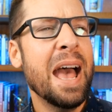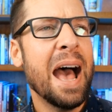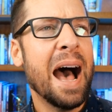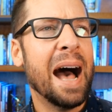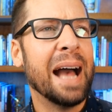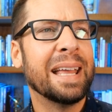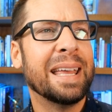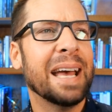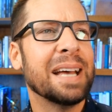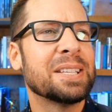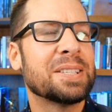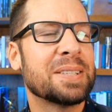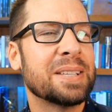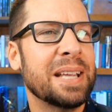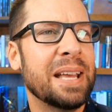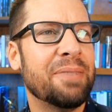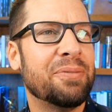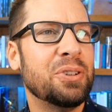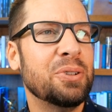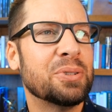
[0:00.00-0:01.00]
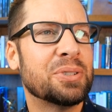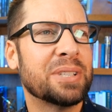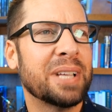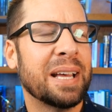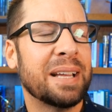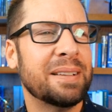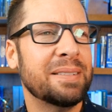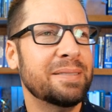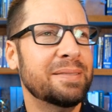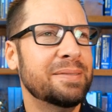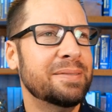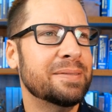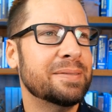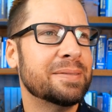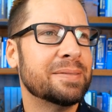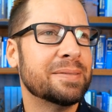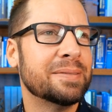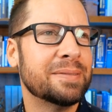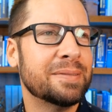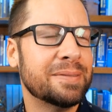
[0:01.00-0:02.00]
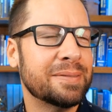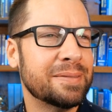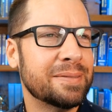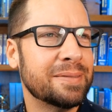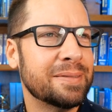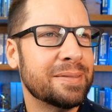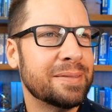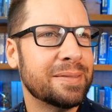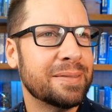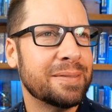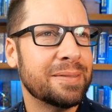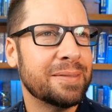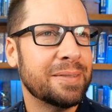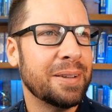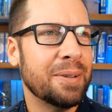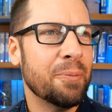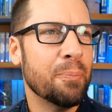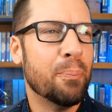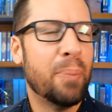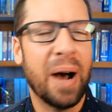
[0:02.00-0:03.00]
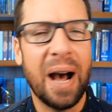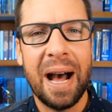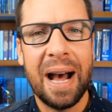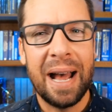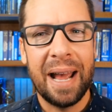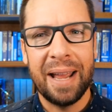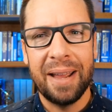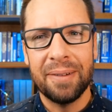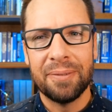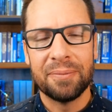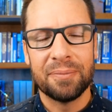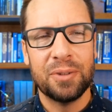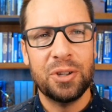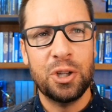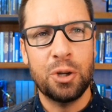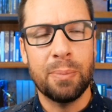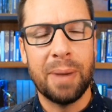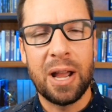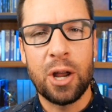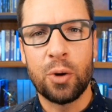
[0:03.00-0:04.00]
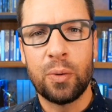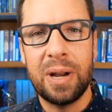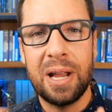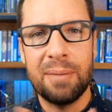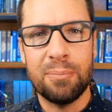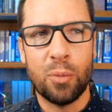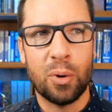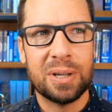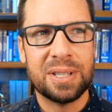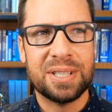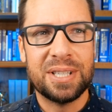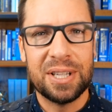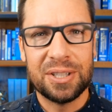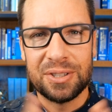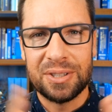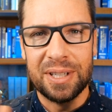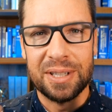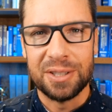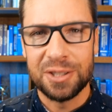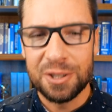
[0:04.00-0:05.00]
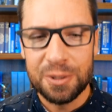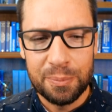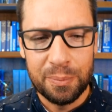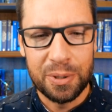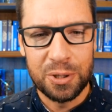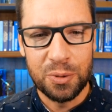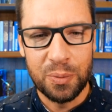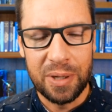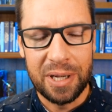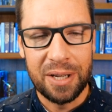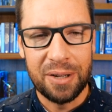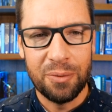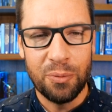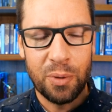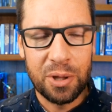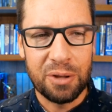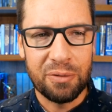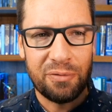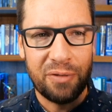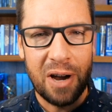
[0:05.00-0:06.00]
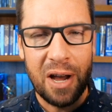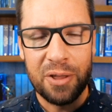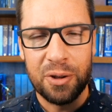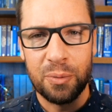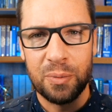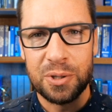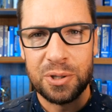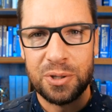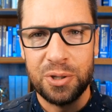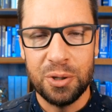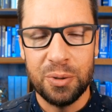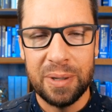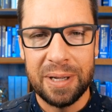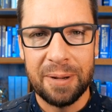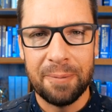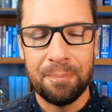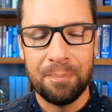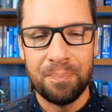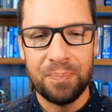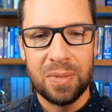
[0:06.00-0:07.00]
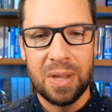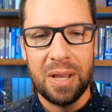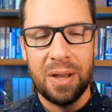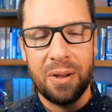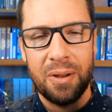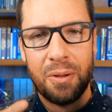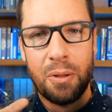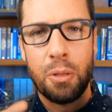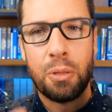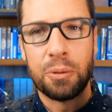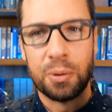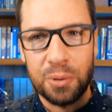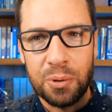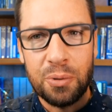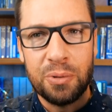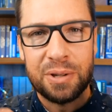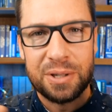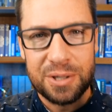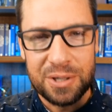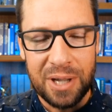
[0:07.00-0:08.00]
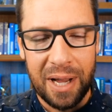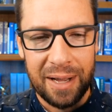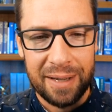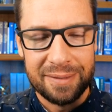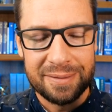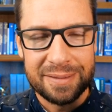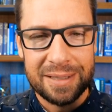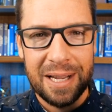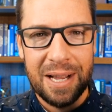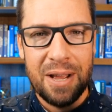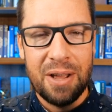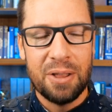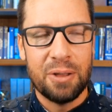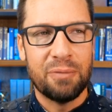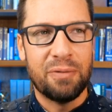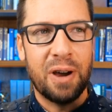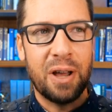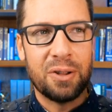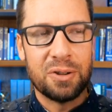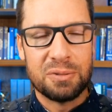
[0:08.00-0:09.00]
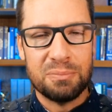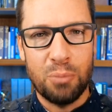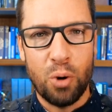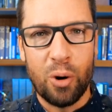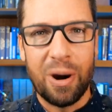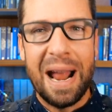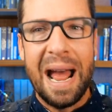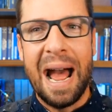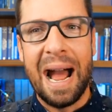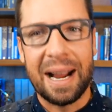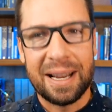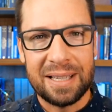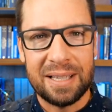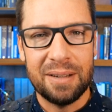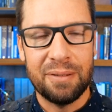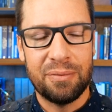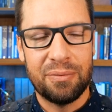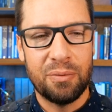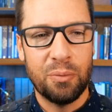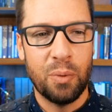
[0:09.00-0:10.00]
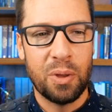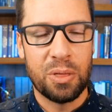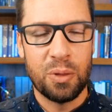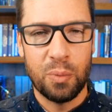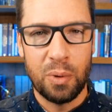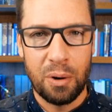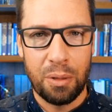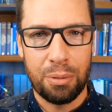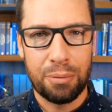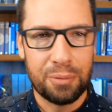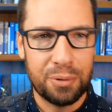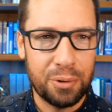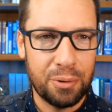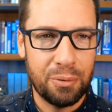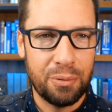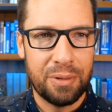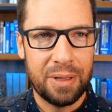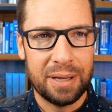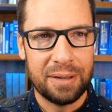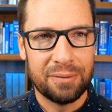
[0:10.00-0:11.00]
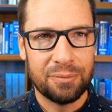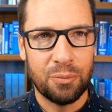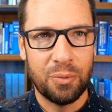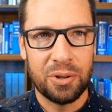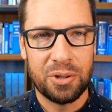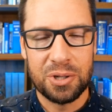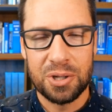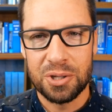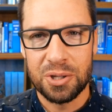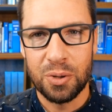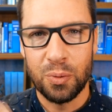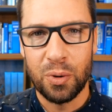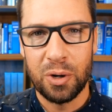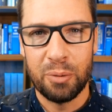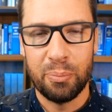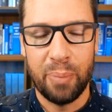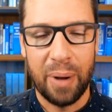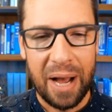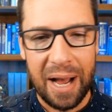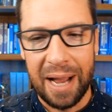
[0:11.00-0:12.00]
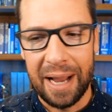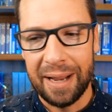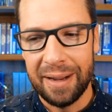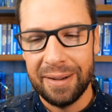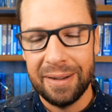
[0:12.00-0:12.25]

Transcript: I guess if you said by, you might create more distance between what the Father was doing through the Son. the Father's more active with the word through than with just the word by,